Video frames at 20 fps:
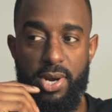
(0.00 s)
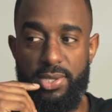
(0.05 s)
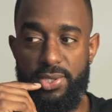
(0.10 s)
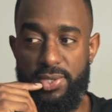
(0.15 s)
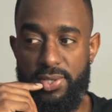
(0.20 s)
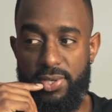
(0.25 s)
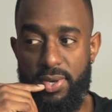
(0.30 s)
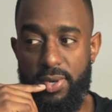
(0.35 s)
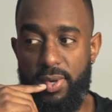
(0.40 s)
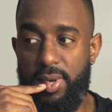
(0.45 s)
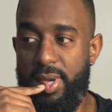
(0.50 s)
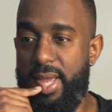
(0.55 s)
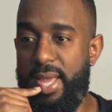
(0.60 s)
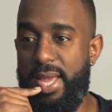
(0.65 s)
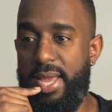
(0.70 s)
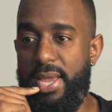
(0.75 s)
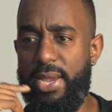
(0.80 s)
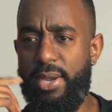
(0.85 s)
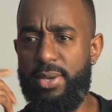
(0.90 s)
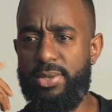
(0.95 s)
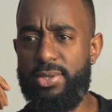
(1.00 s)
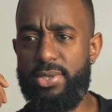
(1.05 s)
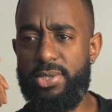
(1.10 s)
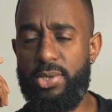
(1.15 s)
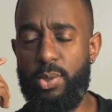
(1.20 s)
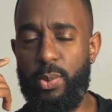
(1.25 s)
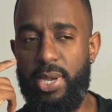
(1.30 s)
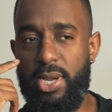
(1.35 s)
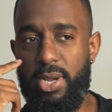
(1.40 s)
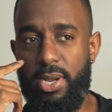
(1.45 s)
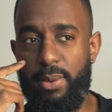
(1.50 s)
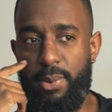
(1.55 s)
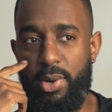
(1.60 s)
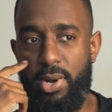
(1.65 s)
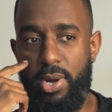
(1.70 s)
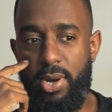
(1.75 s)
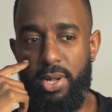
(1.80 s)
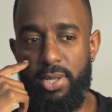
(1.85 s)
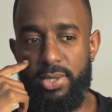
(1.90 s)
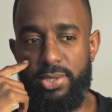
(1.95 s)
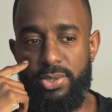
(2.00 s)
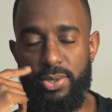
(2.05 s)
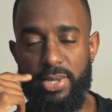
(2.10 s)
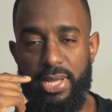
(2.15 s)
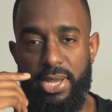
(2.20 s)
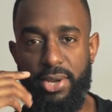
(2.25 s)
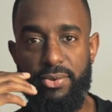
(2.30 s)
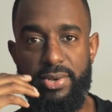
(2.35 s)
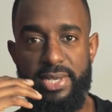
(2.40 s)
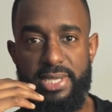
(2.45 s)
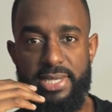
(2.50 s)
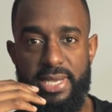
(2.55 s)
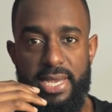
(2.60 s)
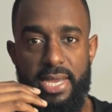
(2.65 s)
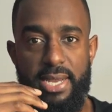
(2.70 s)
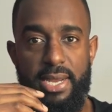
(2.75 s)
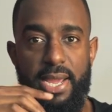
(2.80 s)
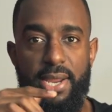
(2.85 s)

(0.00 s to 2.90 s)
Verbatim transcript: And so it was just a wake up call to like reset.